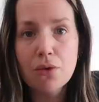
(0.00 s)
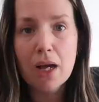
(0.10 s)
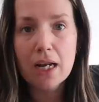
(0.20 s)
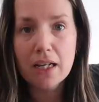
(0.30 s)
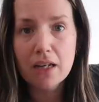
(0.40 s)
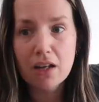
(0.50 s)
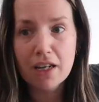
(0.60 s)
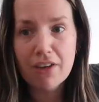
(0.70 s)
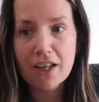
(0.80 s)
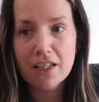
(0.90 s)
So Elliot and
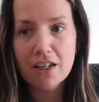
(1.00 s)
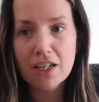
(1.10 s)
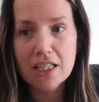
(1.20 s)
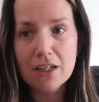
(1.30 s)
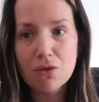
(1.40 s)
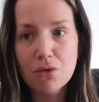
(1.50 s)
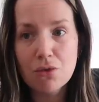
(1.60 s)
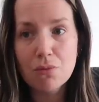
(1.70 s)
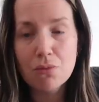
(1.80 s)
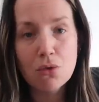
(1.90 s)
I have had a nice
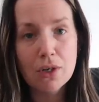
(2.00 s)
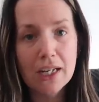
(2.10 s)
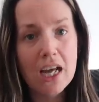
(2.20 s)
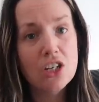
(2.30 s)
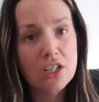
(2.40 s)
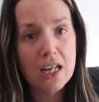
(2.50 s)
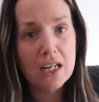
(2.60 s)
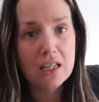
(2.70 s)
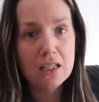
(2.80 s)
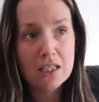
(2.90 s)
little morning. Actually,
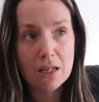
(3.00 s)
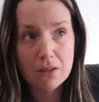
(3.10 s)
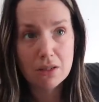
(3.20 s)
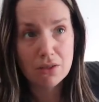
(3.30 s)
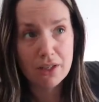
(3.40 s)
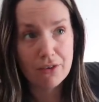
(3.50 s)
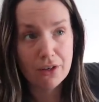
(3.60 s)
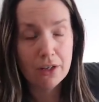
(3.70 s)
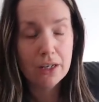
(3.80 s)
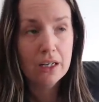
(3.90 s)
Elliot slept until 7.